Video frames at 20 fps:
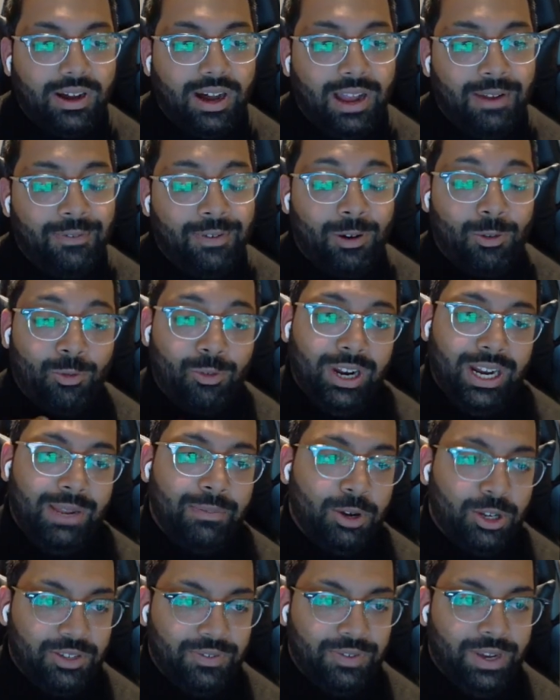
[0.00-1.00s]
I felt really
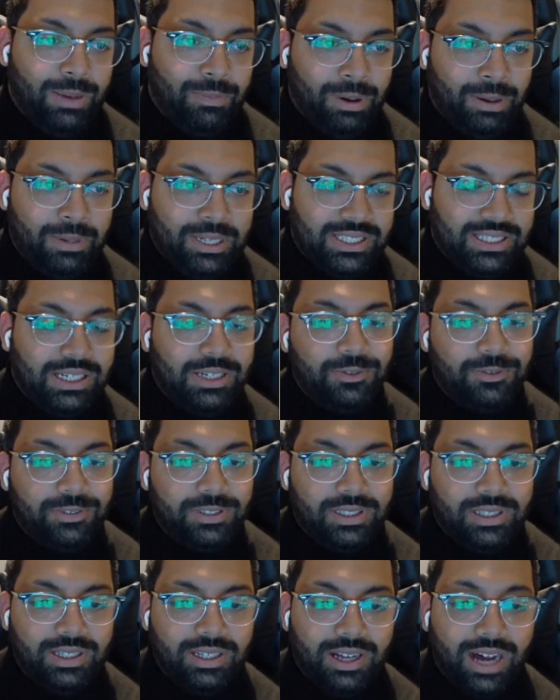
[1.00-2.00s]
motivated by myself.
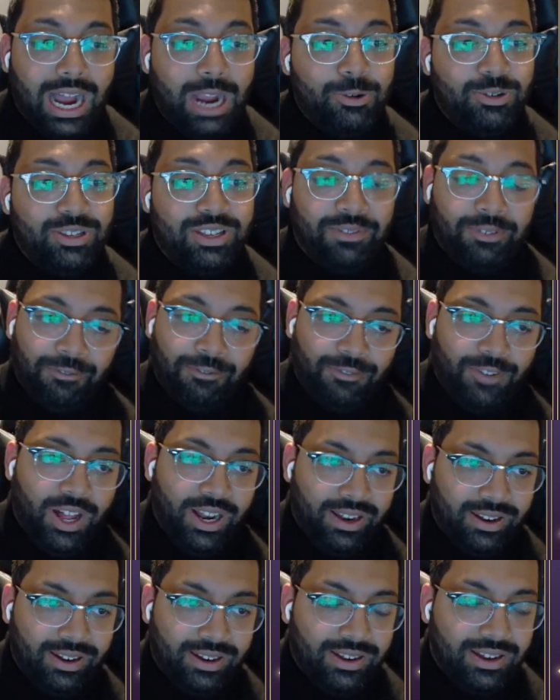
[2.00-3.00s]
I was having fun.